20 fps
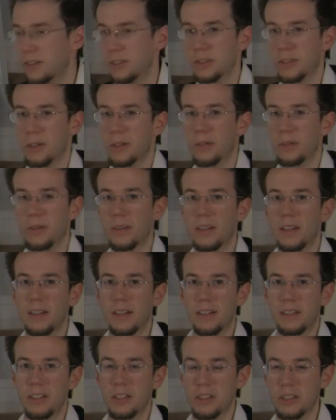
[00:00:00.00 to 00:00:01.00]
So
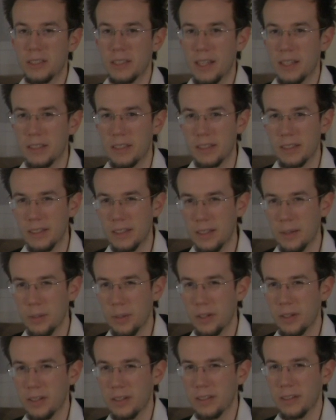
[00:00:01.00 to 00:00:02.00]
you just had to think
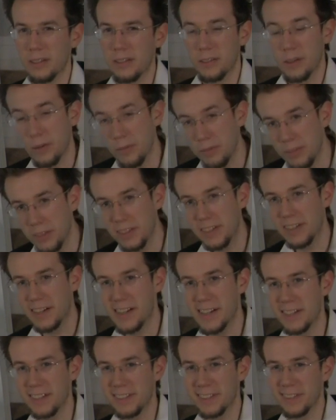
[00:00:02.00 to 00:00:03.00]
about it. Hopefully you
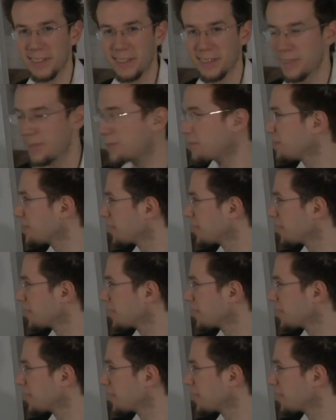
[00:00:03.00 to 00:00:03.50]
got it though.